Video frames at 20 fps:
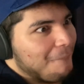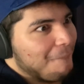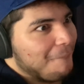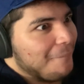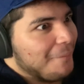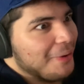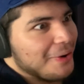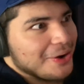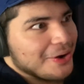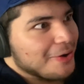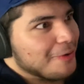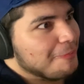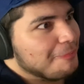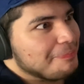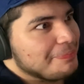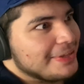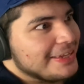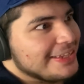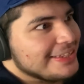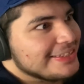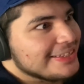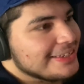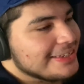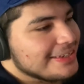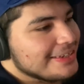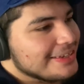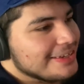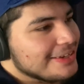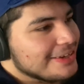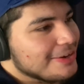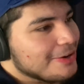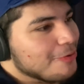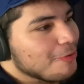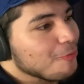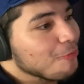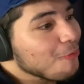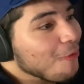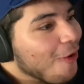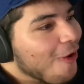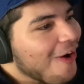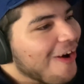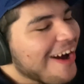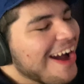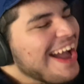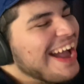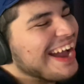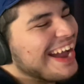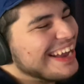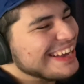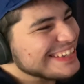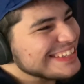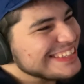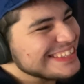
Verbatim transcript: Nope, he did. What? Why?